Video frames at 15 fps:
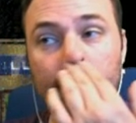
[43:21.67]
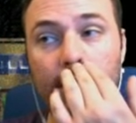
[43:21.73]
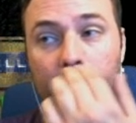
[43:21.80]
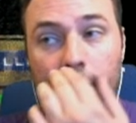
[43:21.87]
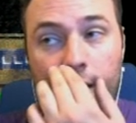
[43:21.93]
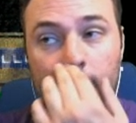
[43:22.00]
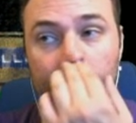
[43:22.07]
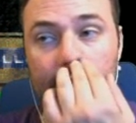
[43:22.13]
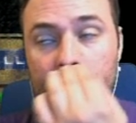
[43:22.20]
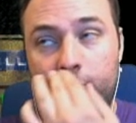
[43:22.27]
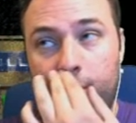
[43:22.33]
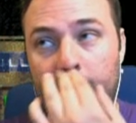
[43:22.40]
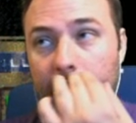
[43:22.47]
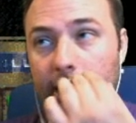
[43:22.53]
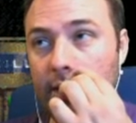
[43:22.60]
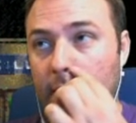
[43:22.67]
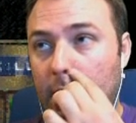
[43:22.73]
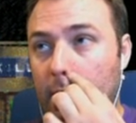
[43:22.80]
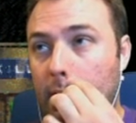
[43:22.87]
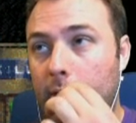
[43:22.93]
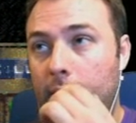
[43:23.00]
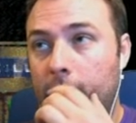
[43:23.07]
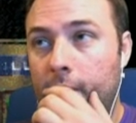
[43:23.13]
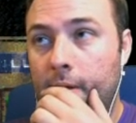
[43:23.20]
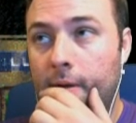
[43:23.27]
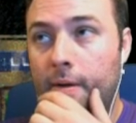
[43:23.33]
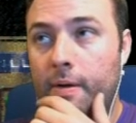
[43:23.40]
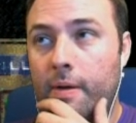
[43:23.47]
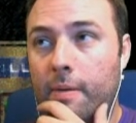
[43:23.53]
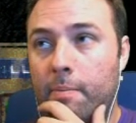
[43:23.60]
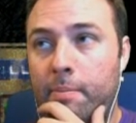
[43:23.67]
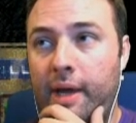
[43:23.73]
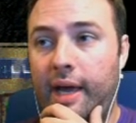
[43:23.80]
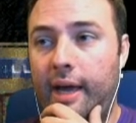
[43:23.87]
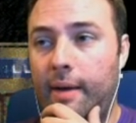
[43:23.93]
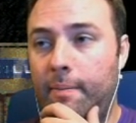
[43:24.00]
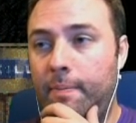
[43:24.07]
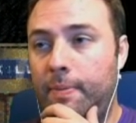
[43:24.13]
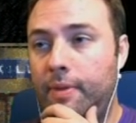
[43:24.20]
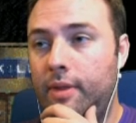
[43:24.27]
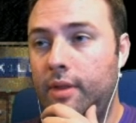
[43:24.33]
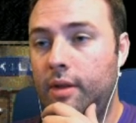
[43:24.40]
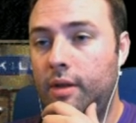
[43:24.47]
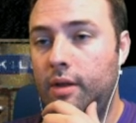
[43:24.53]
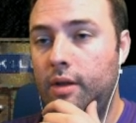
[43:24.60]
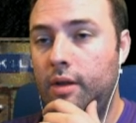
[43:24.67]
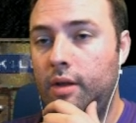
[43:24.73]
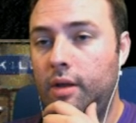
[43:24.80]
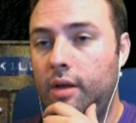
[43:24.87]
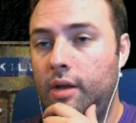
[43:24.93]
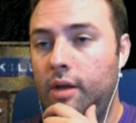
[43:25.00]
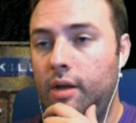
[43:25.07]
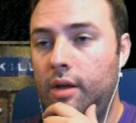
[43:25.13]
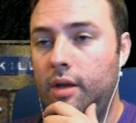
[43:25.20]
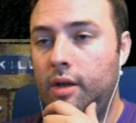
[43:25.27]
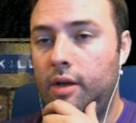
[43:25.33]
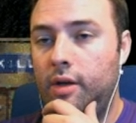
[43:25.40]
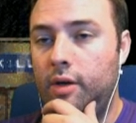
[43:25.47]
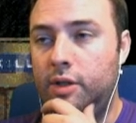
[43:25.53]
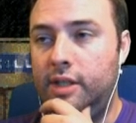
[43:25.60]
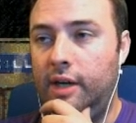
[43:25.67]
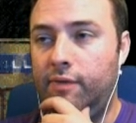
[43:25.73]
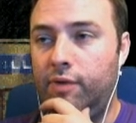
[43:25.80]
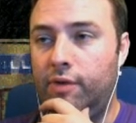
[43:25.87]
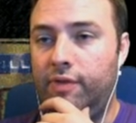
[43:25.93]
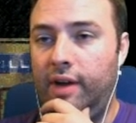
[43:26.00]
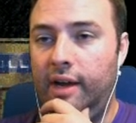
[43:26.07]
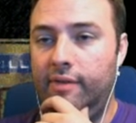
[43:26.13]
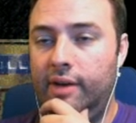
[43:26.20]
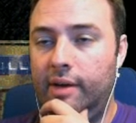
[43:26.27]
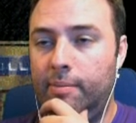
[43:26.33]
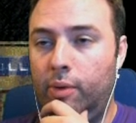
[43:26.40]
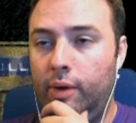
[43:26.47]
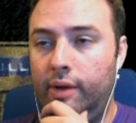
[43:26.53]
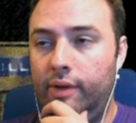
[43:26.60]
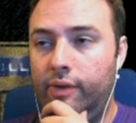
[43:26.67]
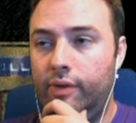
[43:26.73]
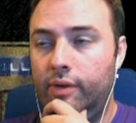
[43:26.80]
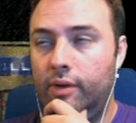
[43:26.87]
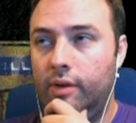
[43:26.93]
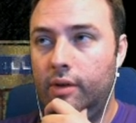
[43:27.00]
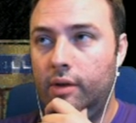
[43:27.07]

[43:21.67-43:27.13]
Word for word: Alright, let's begin. Bam! Was hit for five hit points.